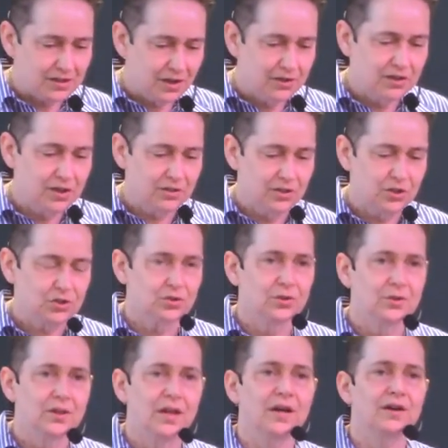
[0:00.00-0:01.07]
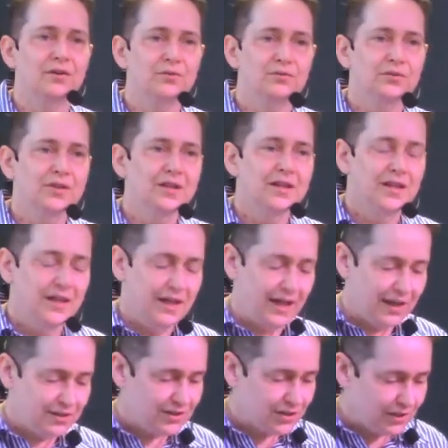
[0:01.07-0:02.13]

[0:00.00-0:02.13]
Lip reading: unconditional love as the